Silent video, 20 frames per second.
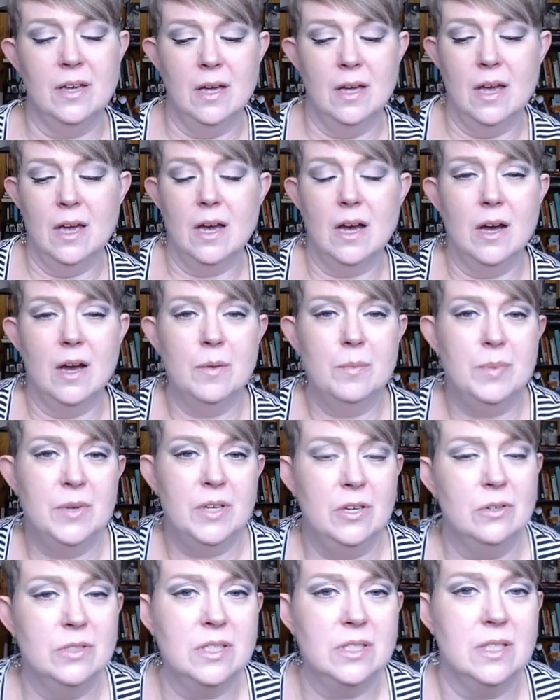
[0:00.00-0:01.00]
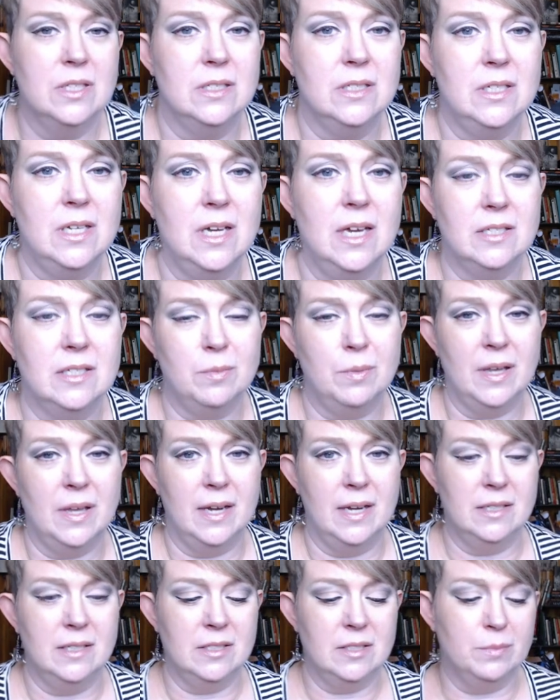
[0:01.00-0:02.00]
abuse that takes
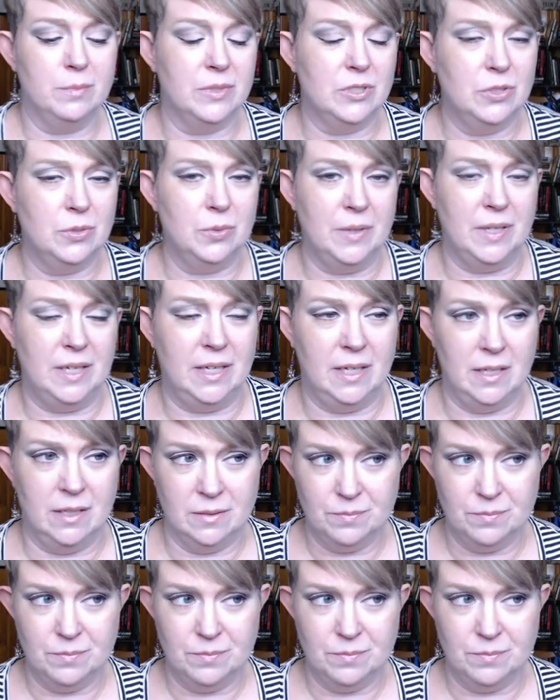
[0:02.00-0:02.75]
place between